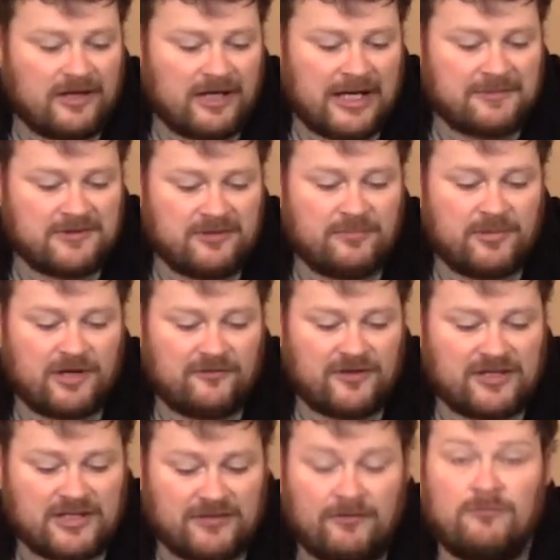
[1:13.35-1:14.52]
absolutely
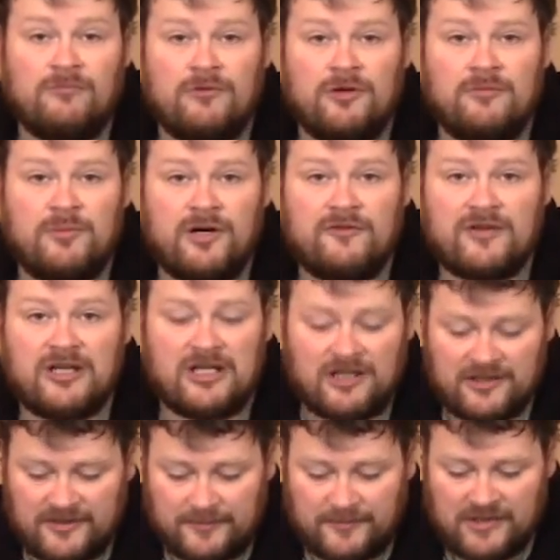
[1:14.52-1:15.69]
perfect and will run perfectly
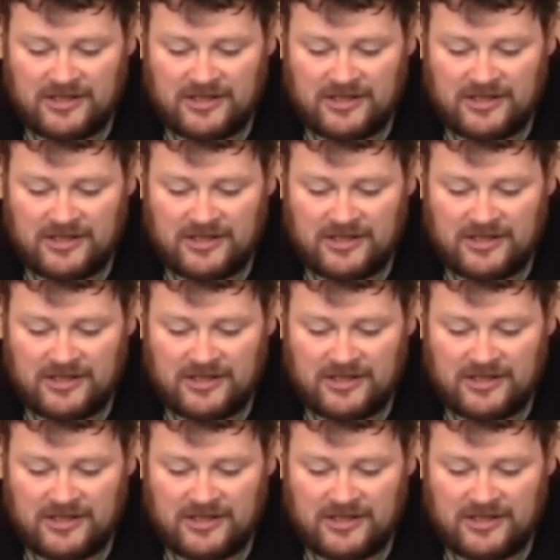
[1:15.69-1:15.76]
on them.